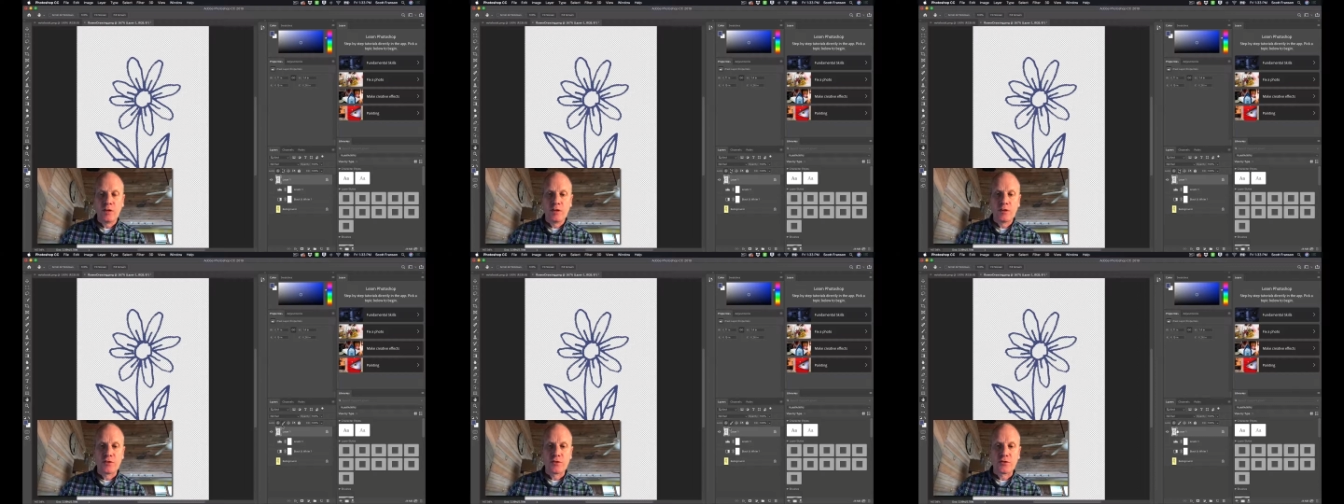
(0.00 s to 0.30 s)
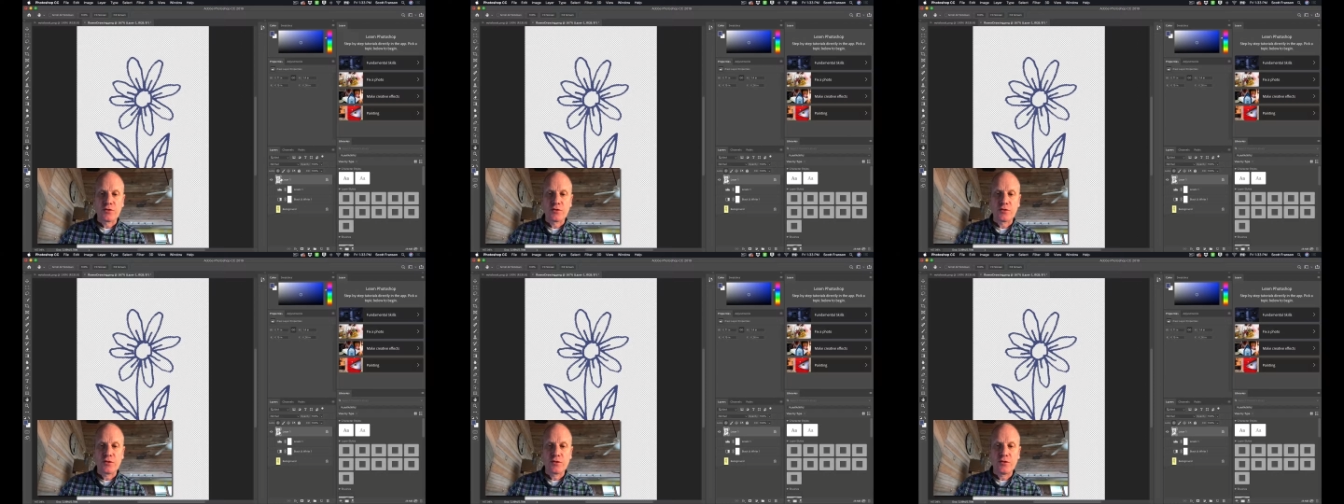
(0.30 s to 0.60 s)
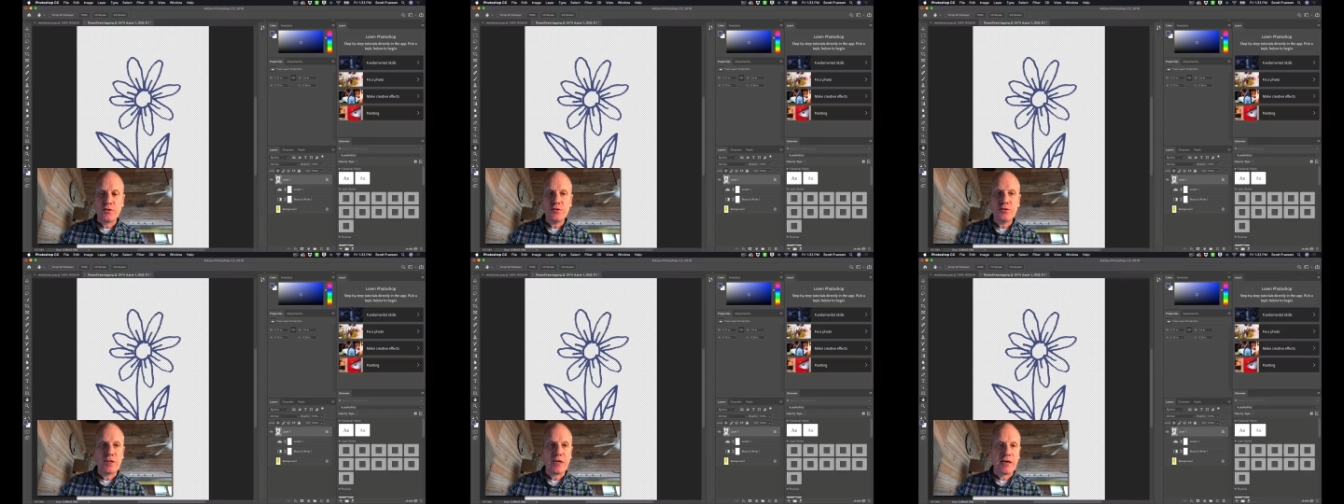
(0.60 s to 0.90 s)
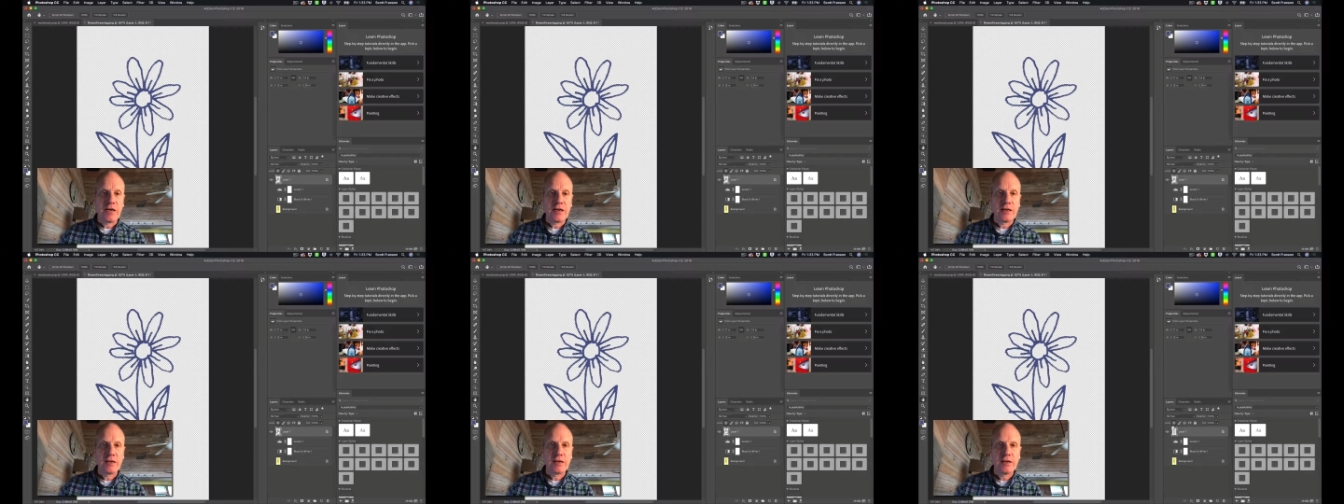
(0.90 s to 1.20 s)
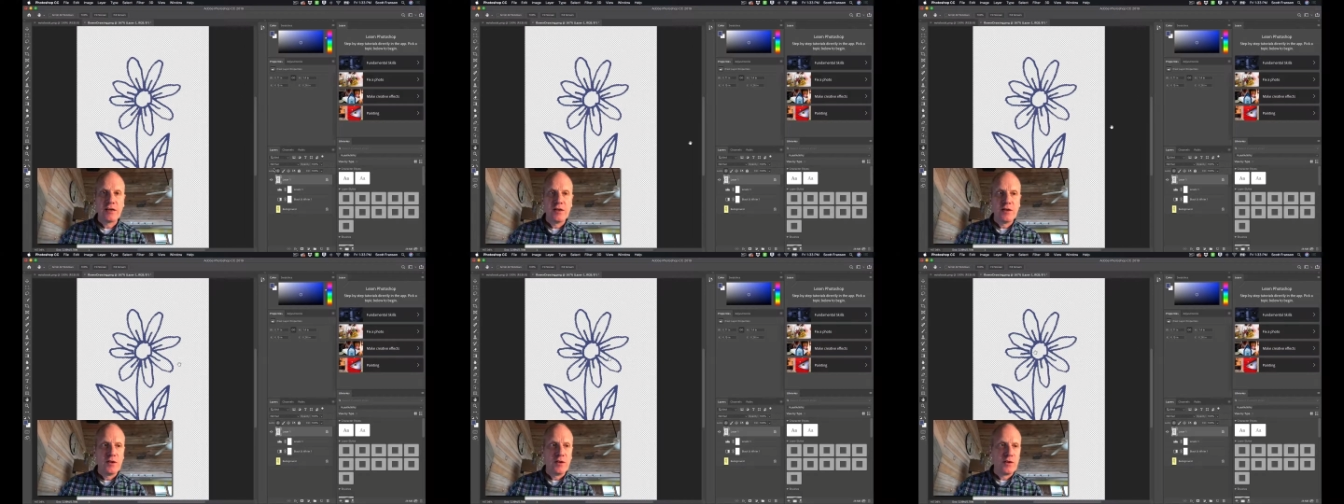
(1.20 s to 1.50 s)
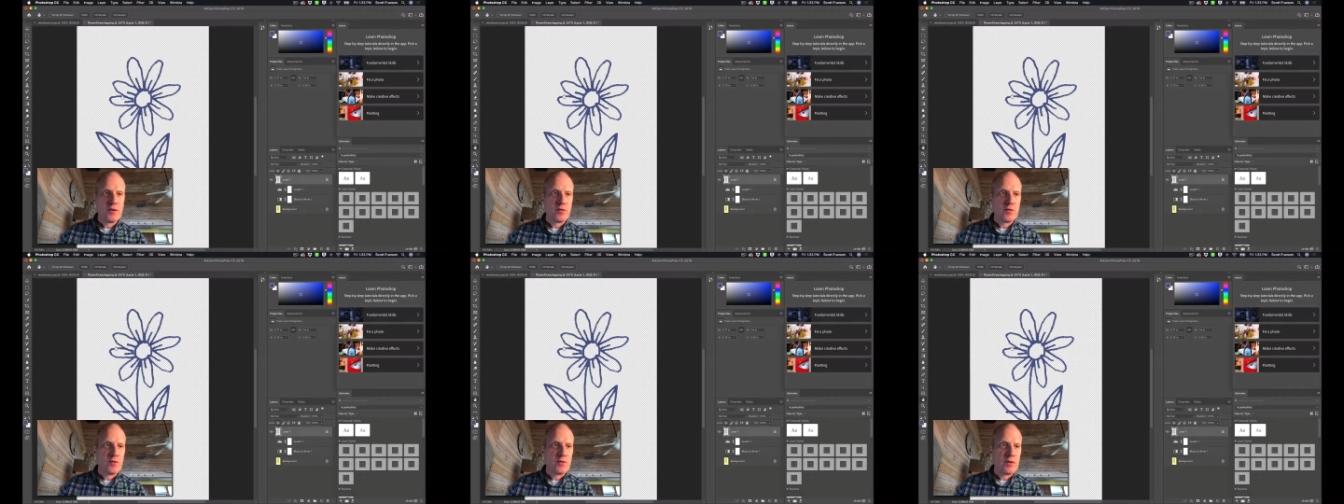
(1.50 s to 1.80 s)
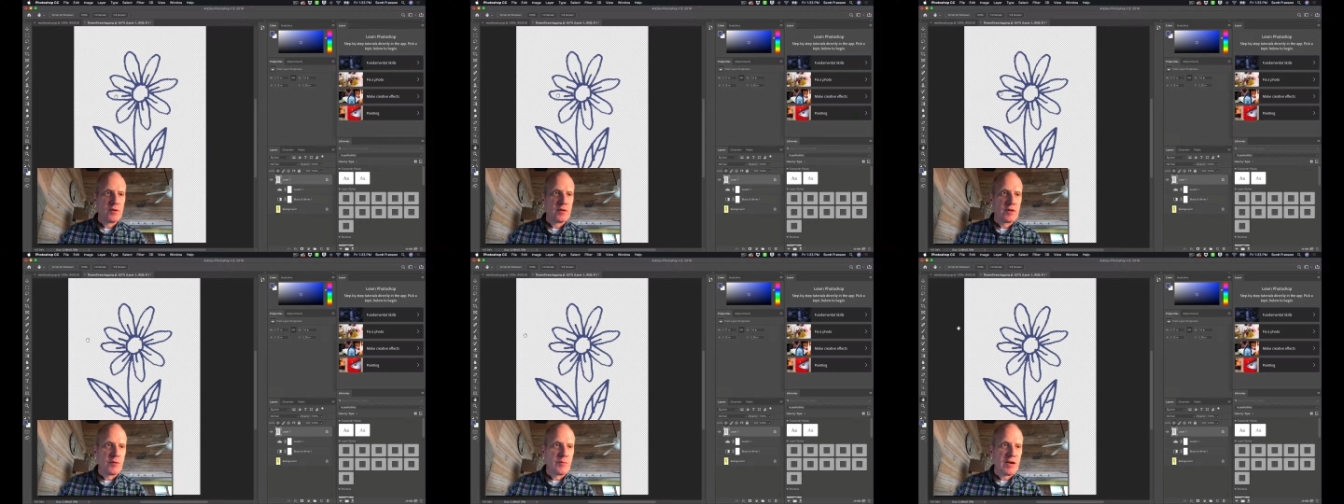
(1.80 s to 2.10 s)
And so to do that,
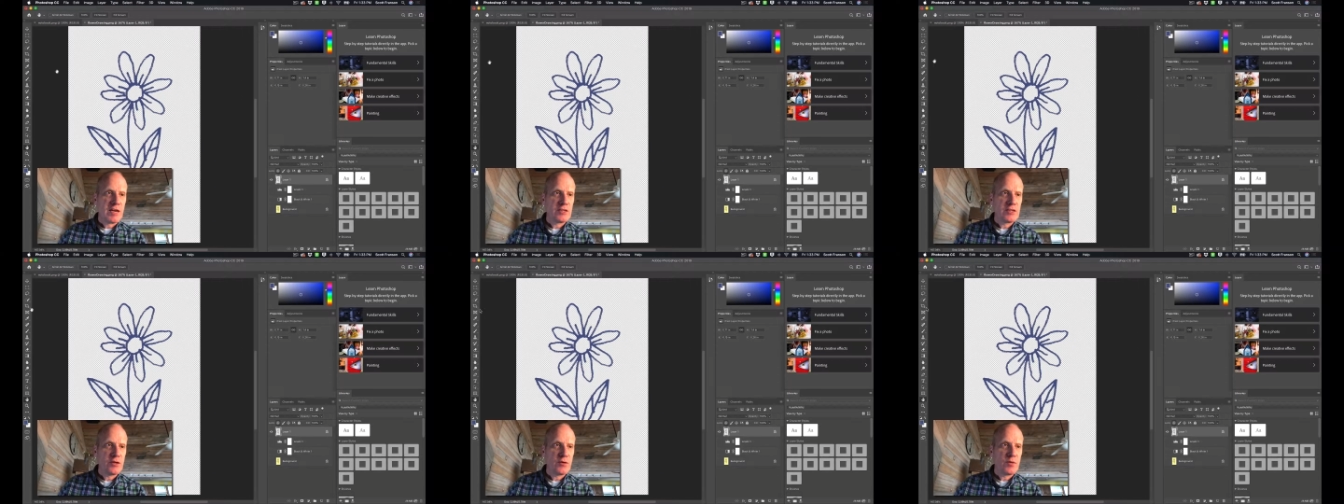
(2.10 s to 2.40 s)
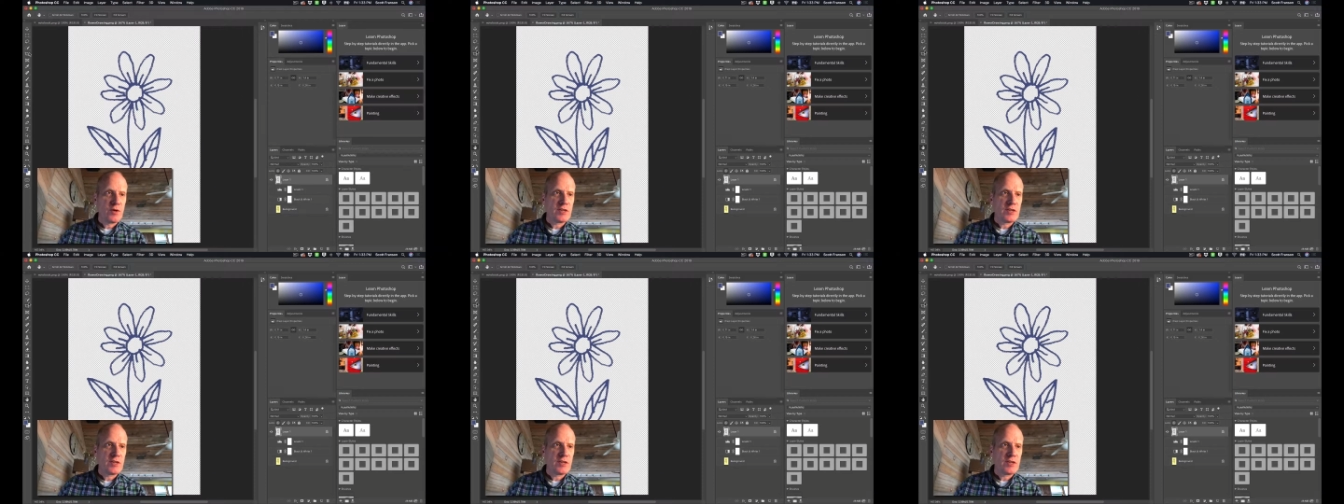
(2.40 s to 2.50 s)
the magic